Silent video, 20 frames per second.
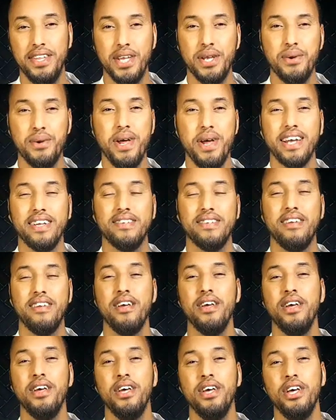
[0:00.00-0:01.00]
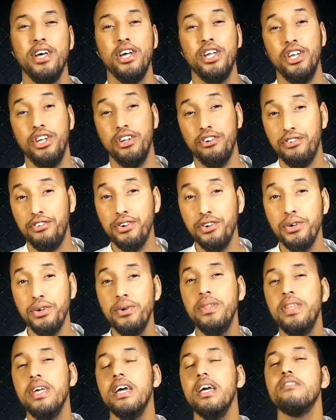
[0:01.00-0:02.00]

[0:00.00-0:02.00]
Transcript: Direct. The food